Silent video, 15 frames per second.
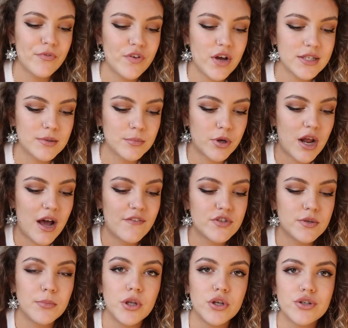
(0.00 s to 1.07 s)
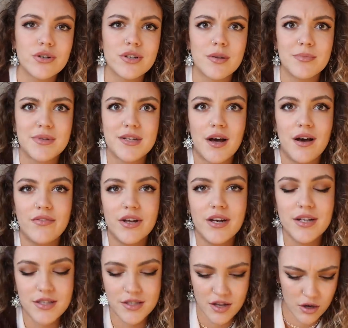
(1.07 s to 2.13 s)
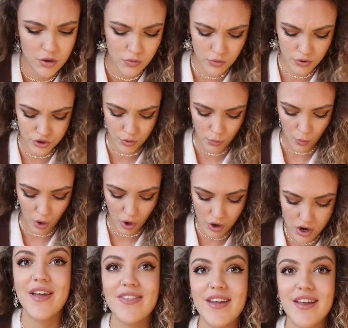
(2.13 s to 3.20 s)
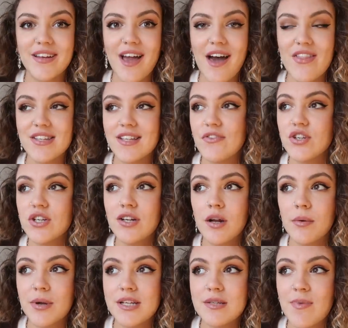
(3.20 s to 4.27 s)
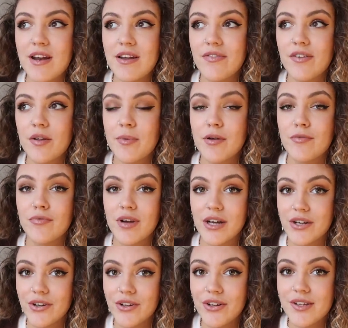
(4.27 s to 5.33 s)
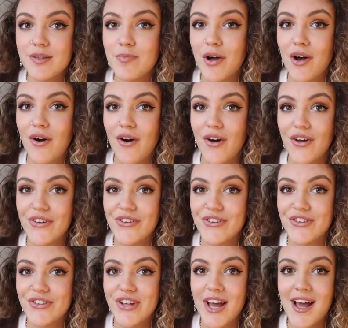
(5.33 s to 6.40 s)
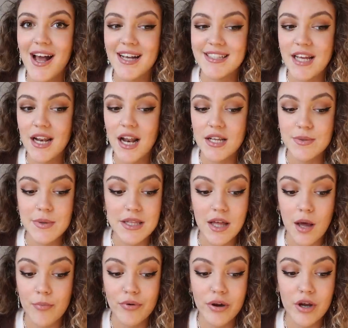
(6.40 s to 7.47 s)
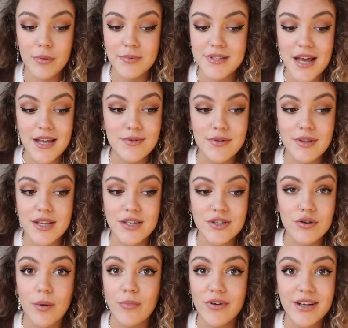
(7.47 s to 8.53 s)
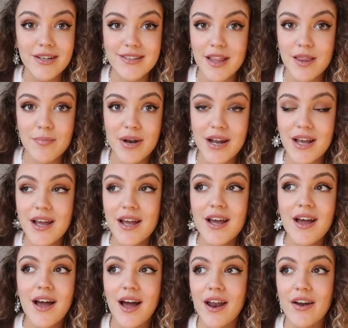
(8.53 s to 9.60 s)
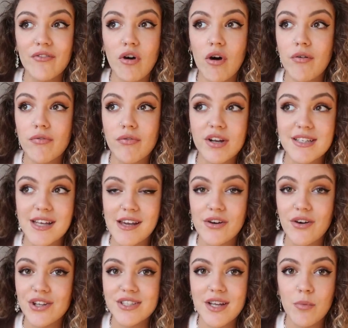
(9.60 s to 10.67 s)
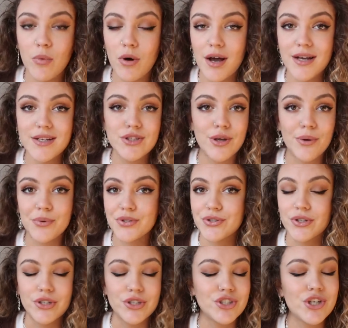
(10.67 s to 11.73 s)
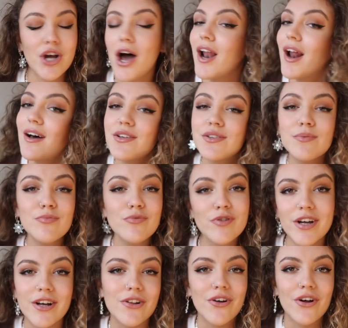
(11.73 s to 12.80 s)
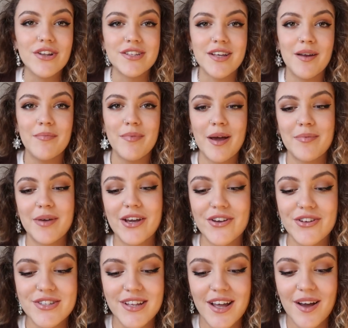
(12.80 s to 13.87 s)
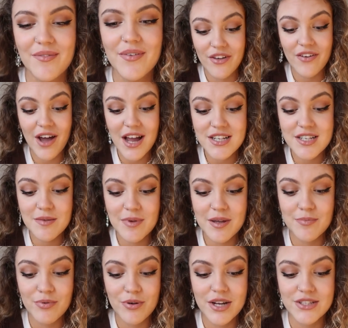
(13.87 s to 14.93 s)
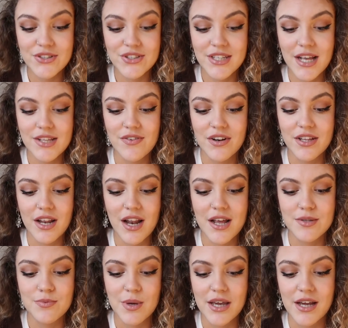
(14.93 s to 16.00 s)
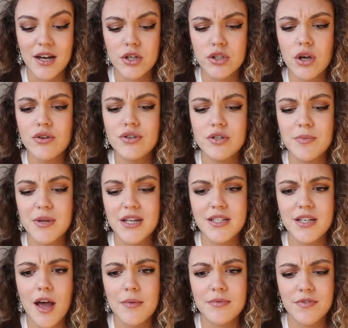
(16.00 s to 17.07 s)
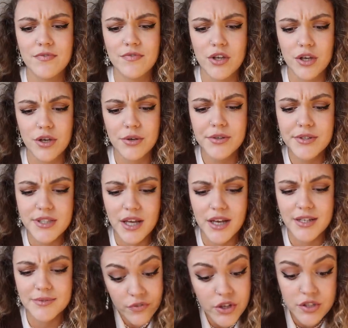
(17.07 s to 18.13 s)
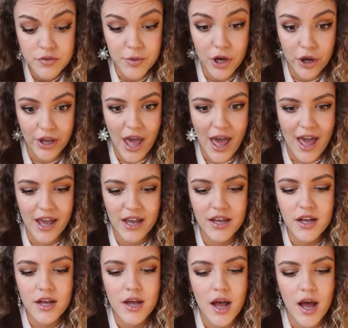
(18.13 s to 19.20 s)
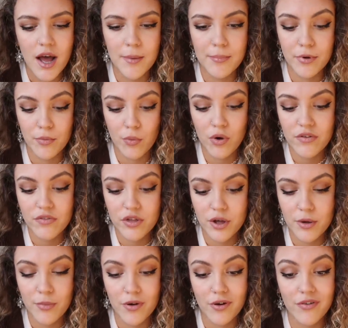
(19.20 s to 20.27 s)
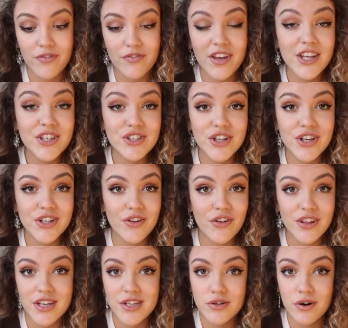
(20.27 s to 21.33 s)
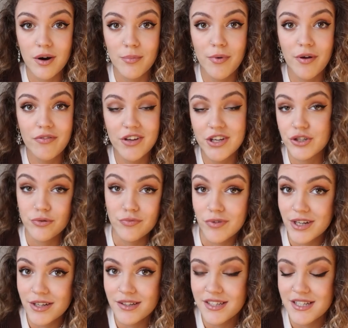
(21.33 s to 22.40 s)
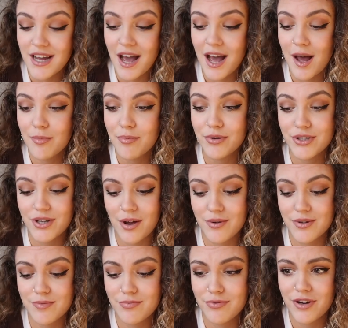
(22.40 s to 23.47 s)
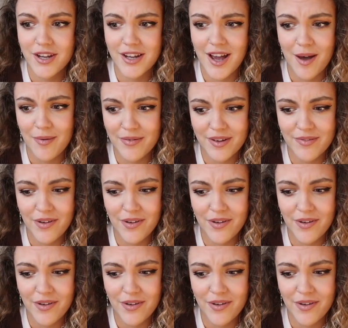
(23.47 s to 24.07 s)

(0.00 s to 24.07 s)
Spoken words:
But first I'm gonna have some lunch because I'm starving. It's 12:45, and then yeah, this afternoon I'm gonna spend it filming reels because I said last week that I'm pretty obsessed with Instagram reels at the minute, and I've got a free day content wise so we're just gonna churn out some reel content, baby, because they've actually been pretty successful in the last week. And I don't just mean in terms of views, like the views have been okay, but one of them got featured on the Instagram featured reels tab, which I was pretty happy